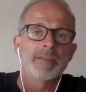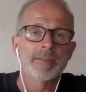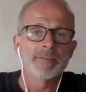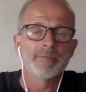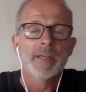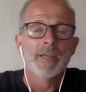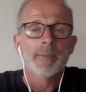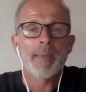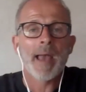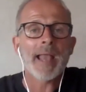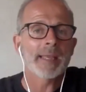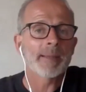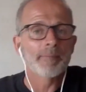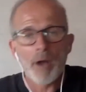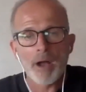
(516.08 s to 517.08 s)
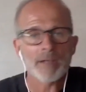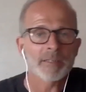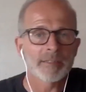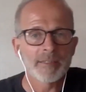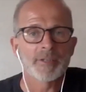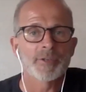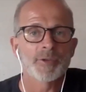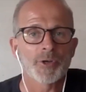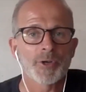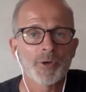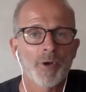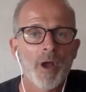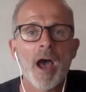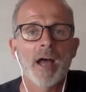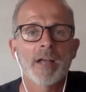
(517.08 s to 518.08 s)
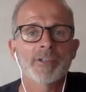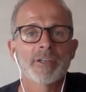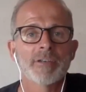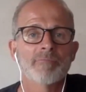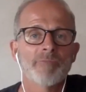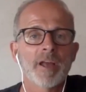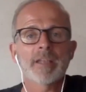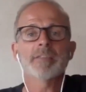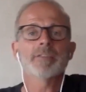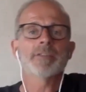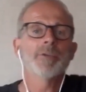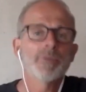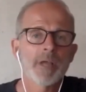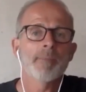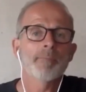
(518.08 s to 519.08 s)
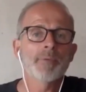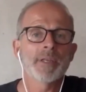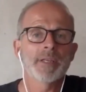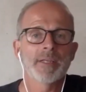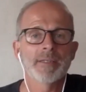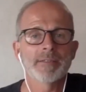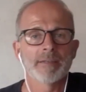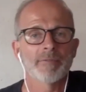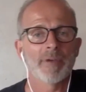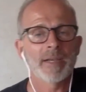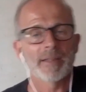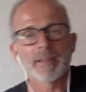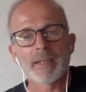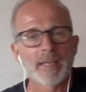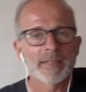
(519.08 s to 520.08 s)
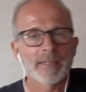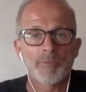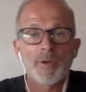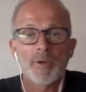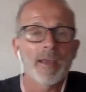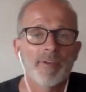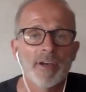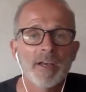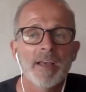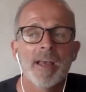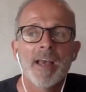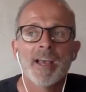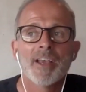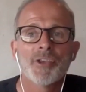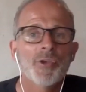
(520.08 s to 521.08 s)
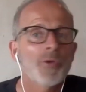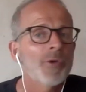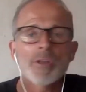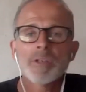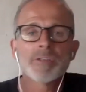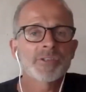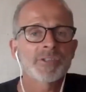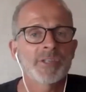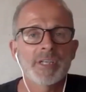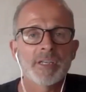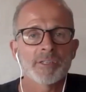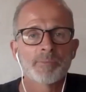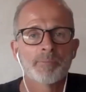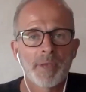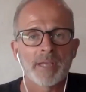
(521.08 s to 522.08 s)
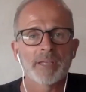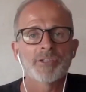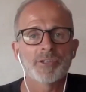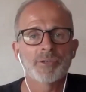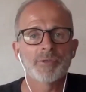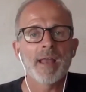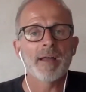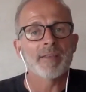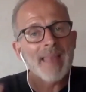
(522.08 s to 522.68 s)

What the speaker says: of packing boxes in your garage and running 2 companies and running the kids, whatever, you couldn't see as big as you now.